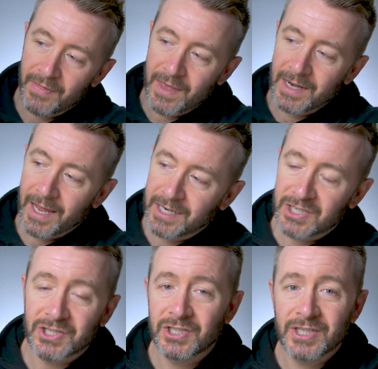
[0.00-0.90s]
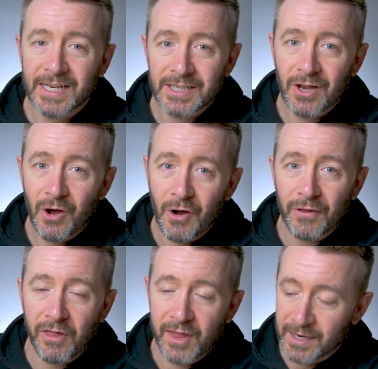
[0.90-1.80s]
they like to sit on
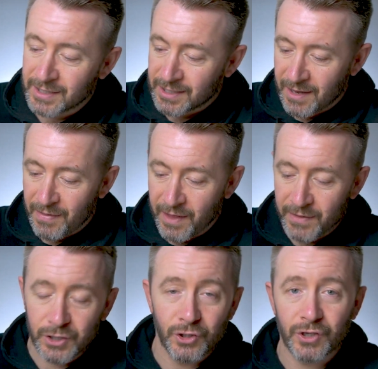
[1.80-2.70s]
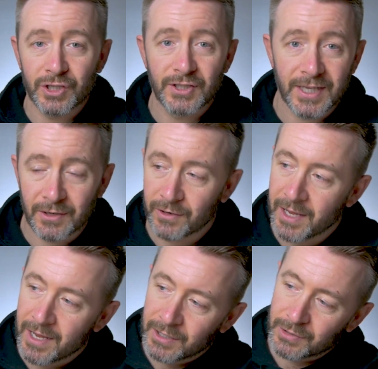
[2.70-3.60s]
things that they shouldn't sit on.
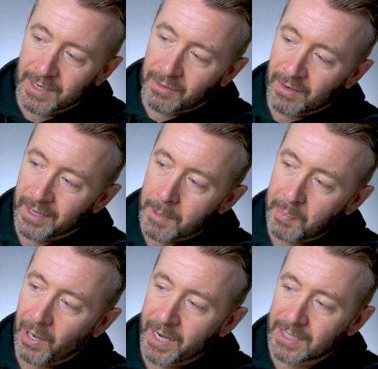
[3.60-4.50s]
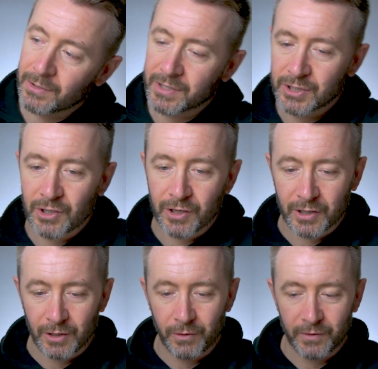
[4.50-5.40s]
So anything like a plate or a
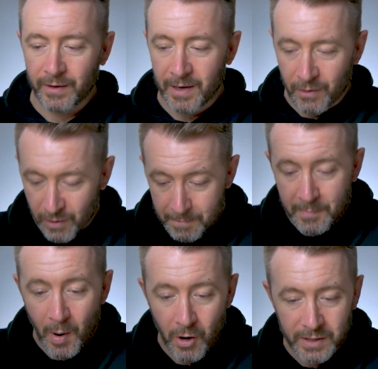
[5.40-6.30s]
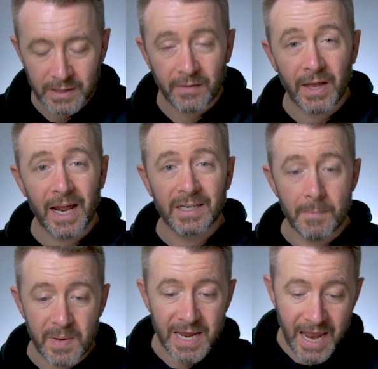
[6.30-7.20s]
circle or a, or a box, they like to
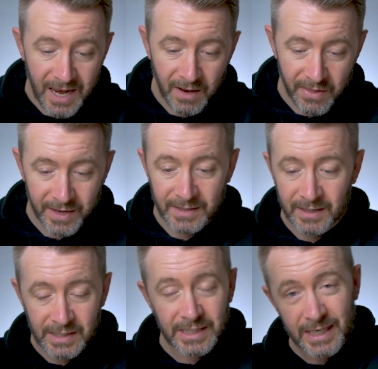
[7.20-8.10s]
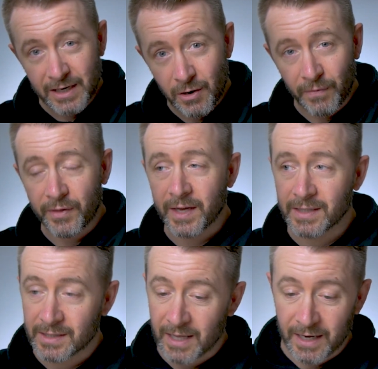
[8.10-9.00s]
be in things and sitting on
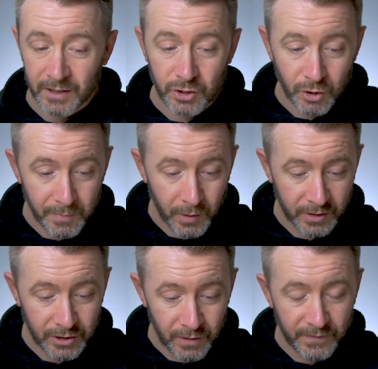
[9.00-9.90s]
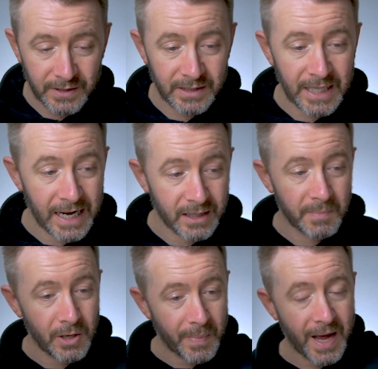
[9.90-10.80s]
things. They like to jump on surfaces, they like to
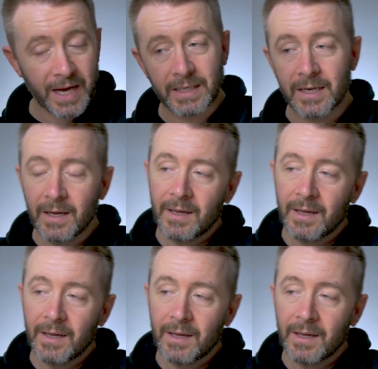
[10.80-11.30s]
be up a height.